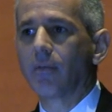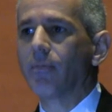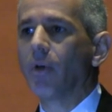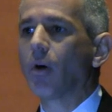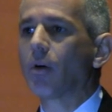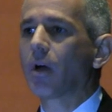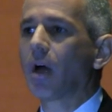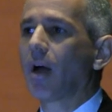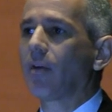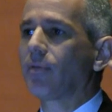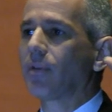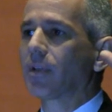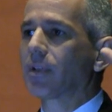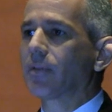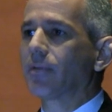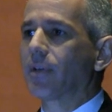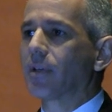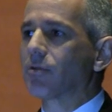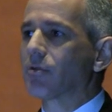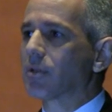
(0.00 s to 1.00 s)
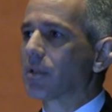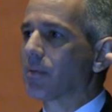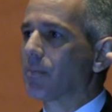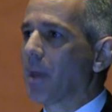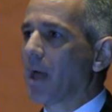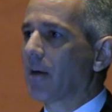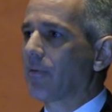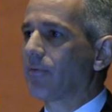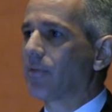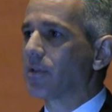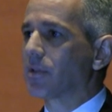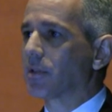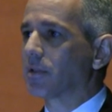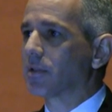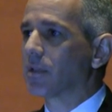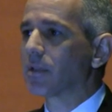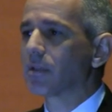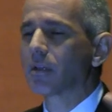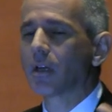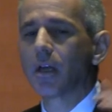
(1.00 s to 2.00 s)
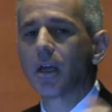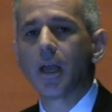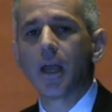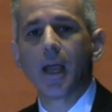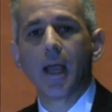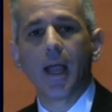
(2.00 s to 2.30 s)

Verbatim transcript: no conflict of interest, I'm not a physicist,